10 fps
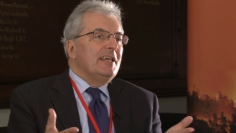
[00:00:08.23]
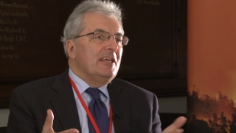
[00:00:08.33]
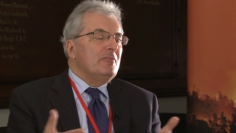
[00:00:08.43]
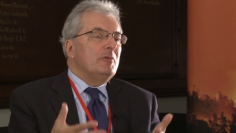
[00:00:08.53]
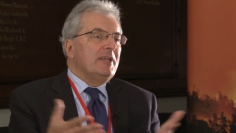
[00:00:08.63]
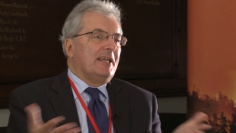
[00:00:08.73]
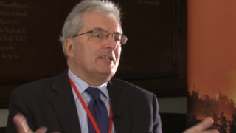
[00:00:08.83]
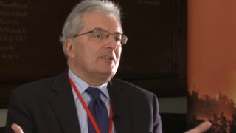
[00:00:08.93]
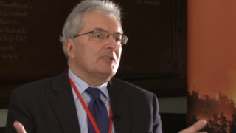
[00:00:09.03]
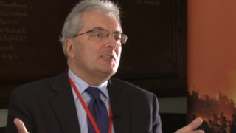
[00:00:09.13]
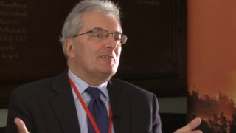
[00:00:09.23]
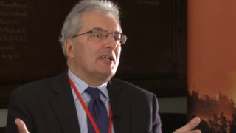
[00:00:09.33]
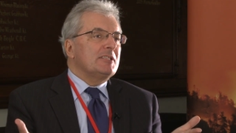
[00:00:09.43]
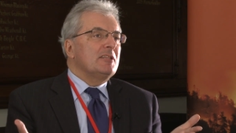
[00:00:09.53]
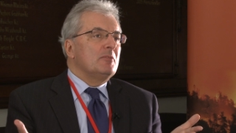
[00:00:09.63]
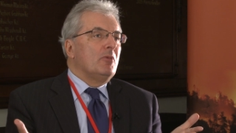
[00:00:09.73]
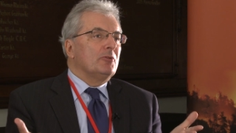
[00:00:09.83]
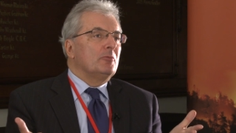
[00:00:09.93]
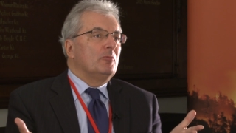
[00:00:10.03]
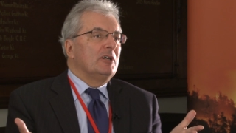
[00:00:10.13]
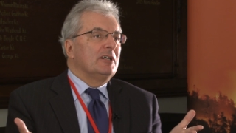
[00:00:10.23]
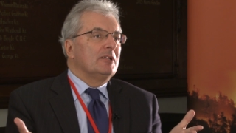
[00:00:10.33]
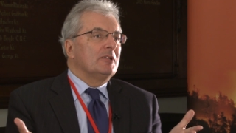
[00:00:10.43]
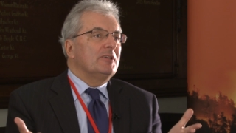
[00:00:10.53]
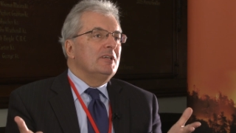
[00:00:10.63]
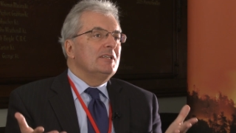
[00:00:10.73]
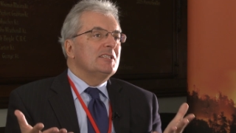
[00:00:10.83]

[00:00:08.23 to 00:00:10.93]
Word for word: if we hadn't constructed the modern world